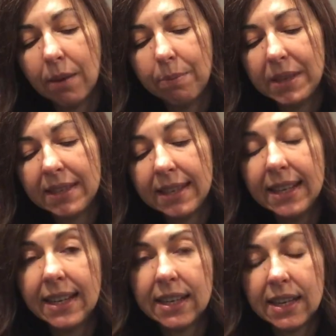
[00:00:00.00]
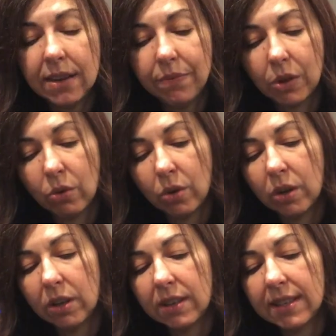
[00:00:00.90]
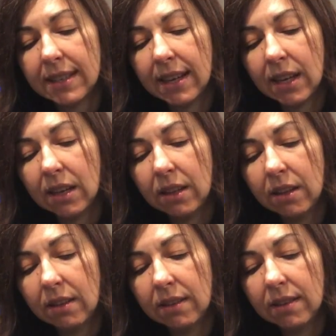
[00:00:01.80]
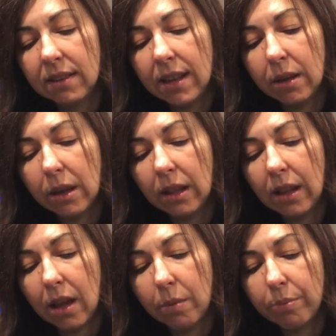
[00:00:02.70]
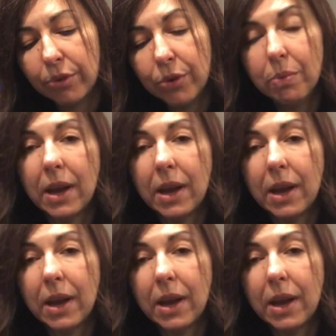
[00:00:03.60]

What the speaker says: Bisinica or Candelabra.